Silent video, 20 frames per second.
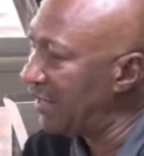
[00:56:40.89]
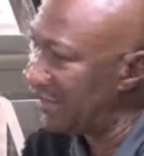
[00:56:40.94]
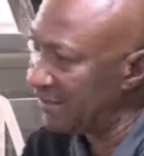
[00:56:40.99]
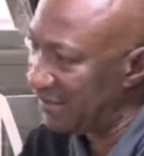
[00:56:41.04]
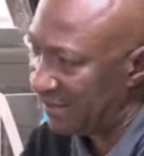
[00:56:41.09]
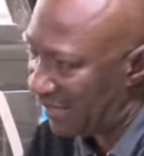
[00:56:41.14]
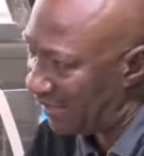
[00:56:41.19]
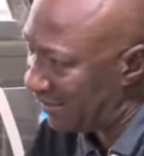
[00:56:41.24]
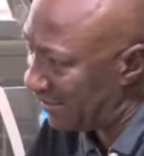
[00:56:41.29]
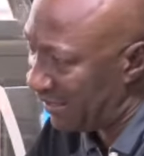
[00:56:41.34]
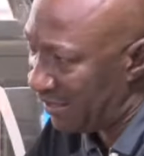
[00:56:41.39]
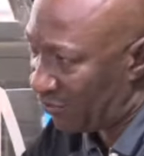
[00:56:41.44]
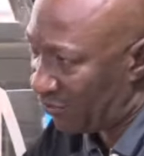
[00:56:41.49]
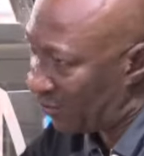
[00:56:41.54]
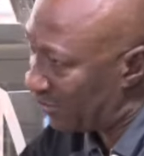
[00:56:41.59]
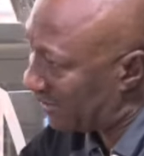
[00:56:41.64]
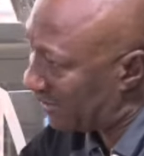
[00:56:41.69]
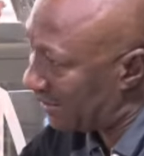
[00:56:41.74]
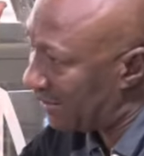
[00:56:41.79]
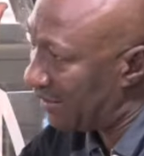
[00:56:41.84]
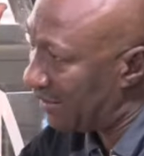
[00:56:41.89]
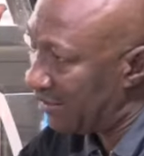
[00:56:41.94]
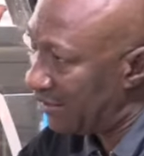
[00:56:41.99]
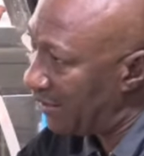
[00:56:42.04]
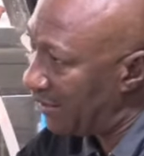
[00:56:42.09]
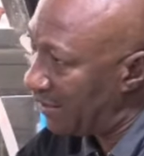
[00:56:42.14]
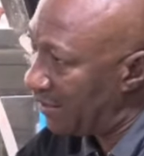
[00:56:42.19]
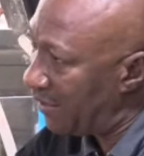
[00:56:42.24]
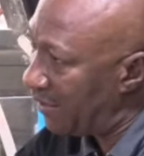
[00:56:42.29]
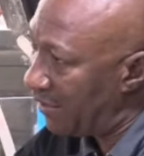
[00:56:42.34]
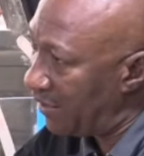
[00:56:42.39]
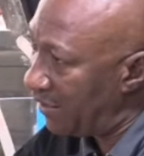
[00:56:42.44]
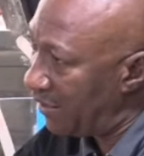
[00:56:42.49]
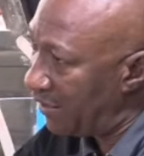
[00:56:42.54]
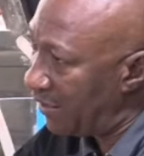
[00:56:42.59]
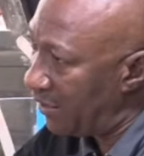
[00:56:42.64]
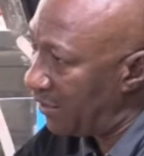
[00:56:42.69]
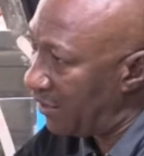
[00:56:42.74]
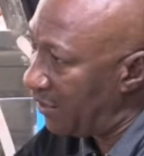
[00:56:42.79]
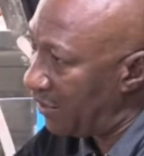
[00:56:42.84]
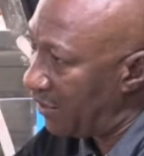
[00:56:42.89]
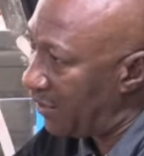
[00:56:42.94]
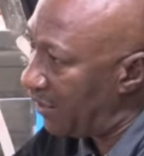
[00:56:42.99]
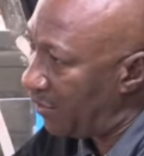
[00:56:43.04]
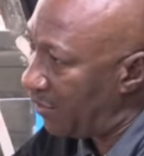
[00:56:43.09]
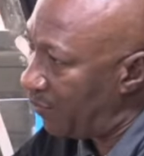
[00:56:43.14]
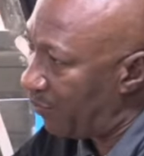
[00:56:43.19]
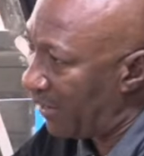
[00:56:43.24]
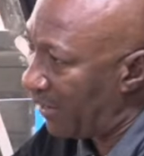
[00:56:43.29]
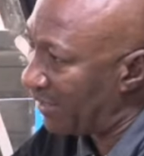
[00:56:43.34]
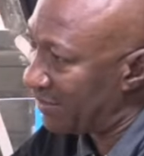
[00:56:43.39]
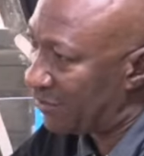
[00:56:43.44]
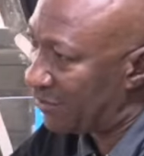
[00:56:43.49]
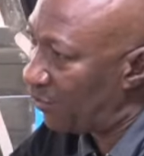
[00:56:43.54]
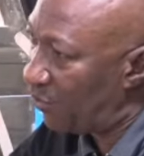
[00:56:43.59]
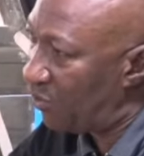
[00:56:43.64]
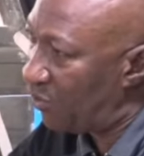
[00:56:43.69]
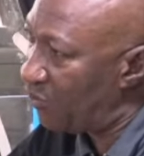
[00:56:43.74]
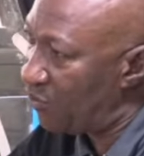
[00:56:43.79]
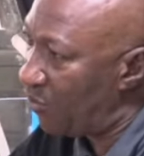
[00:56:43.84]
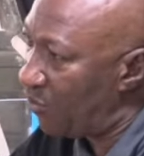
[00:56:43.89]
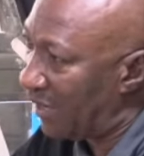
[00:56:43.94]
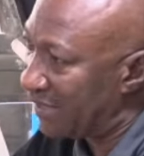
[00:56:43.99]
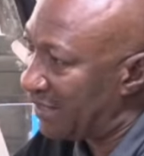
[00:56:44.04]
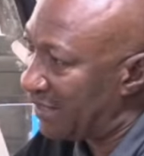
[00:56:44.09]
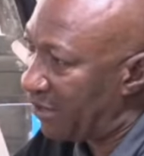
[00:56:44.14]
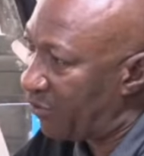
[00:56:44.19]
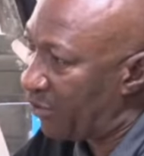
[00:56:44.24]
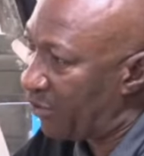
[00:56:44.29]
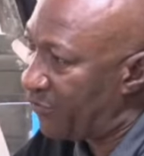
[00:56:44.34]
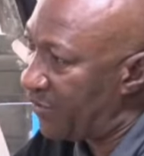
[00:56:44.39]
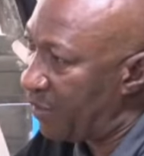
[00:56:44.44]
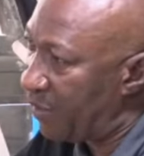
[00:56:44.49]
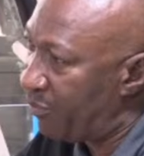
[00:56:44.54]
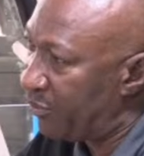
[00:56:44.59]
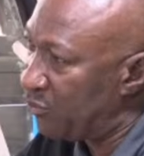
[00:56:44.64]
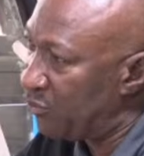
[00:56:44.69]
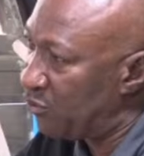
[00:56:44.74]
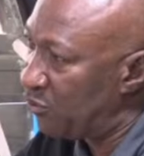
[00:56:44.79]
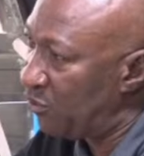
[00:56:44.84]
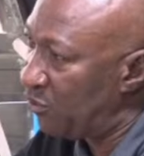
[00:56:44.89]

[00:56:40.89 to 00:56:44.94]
So let's see, you could see. Plants will not go as you could cheer up.